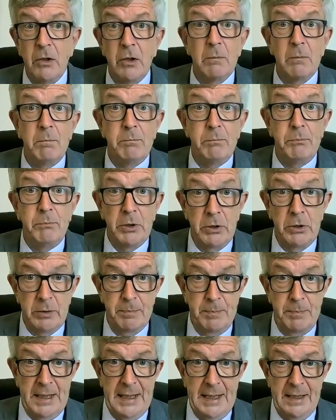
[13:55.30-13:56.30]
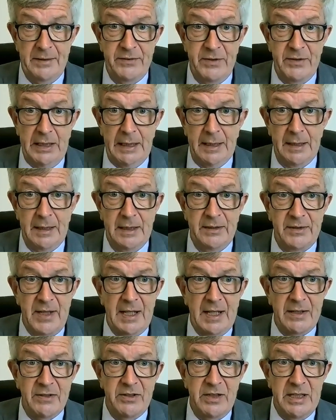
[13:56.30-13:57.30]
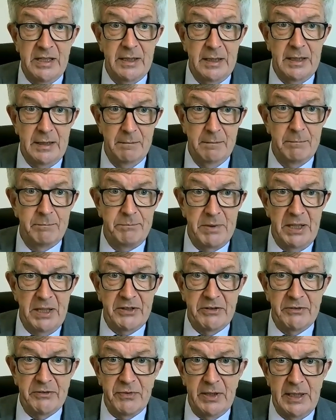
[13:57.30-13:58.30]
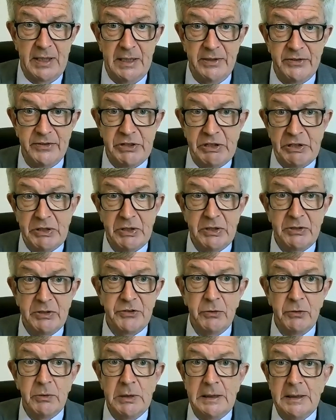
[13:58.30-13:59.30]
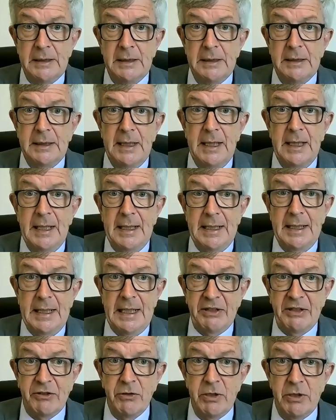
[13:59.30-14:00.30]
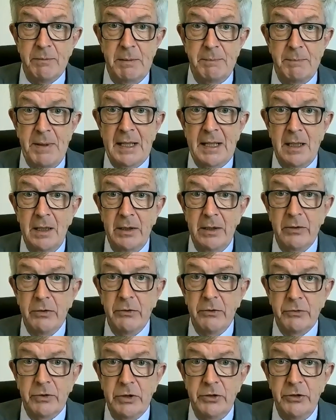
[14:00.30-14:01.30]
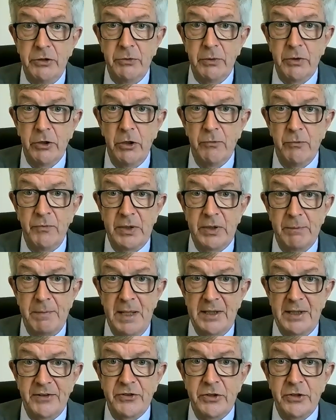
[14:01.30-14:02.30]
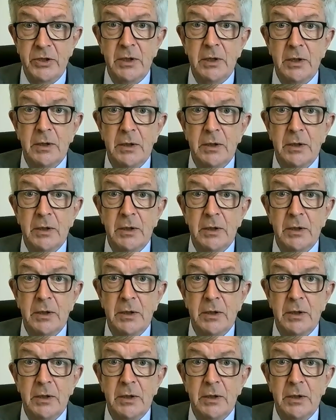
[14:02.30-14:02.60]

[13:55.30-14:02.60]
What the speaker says: Or book passing is actually the better phrase. So it's going to be paddle your own canoe and hope for the best.